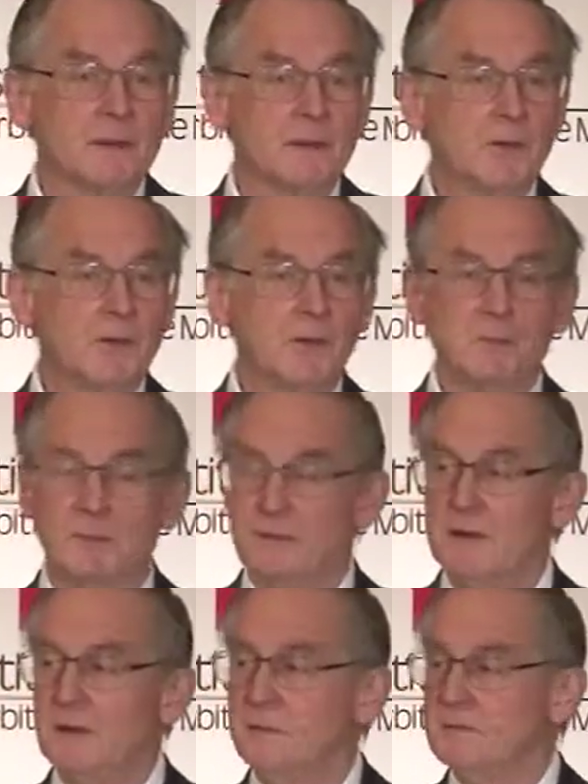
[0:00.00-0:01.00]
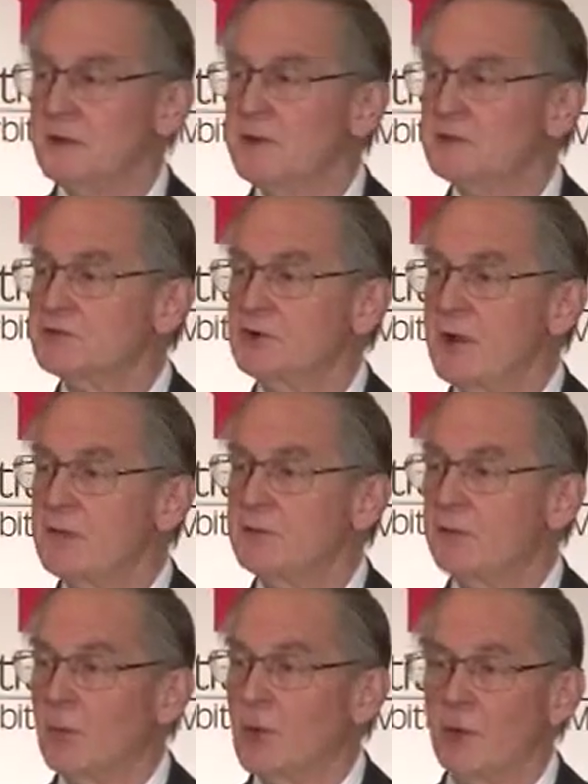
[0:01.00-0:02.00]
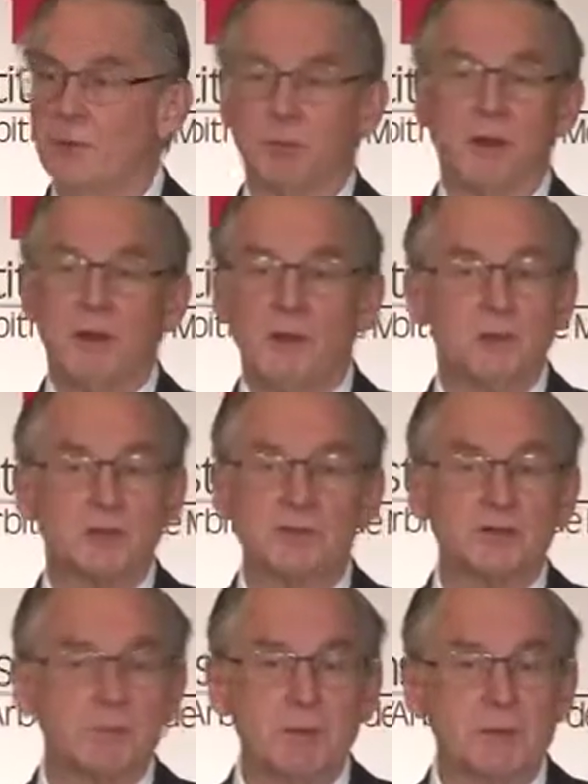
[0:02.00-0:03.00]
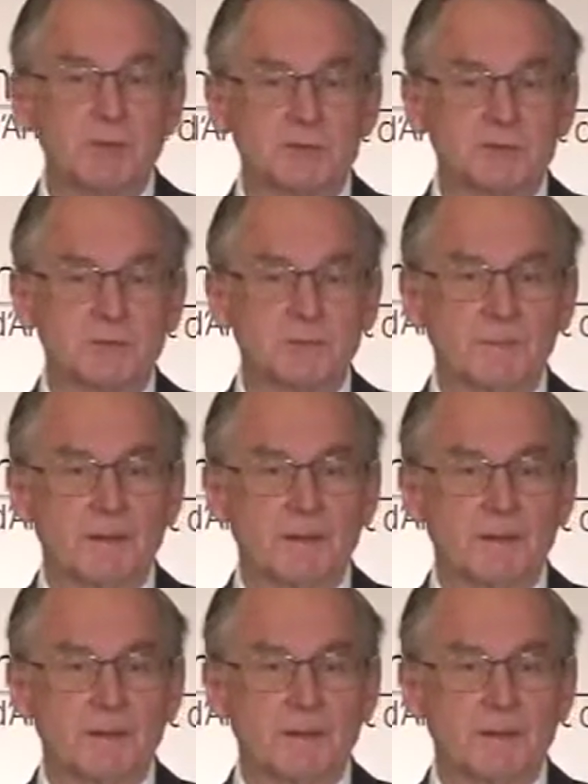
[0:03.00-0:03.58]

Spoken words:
They're saying to the world, bring your disputes.